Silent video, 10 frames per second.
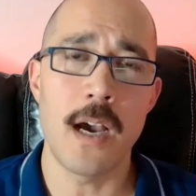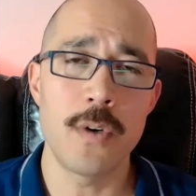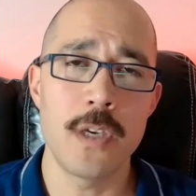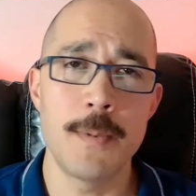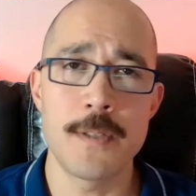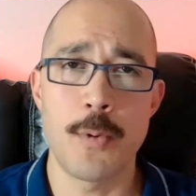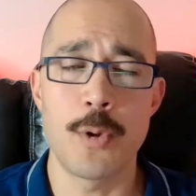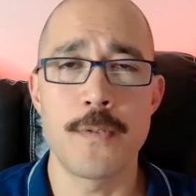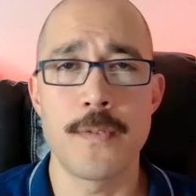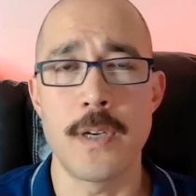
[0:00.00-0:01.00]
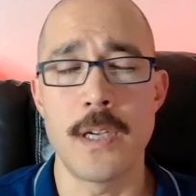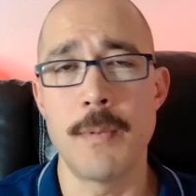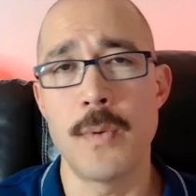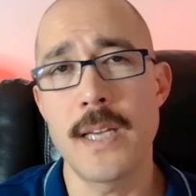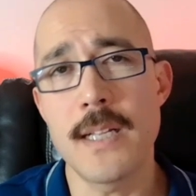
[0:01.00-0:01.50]
I will keep it spoiler free,
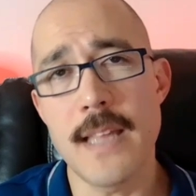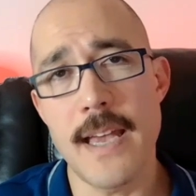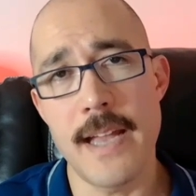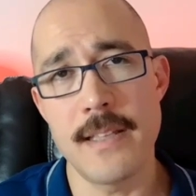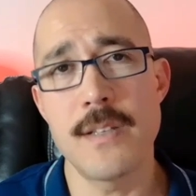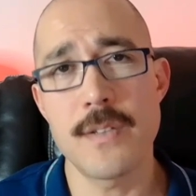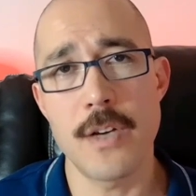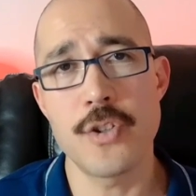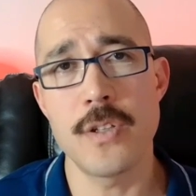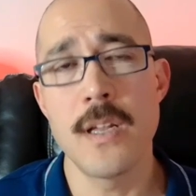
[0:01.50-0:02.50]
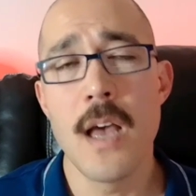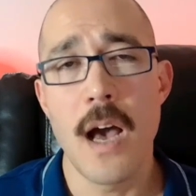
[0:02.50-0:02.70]
but when I get into that ending discussion,